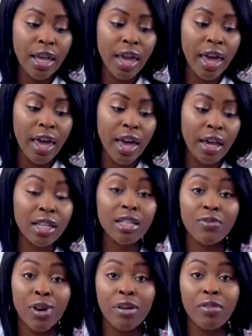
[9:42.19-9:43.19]
and it's
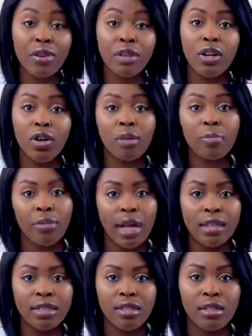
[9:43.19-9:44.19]
very, very long
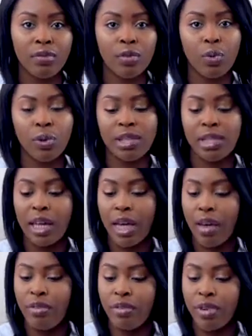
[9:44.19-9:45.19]
lasting, of course, like
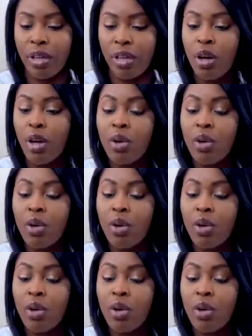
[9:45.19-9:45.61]
every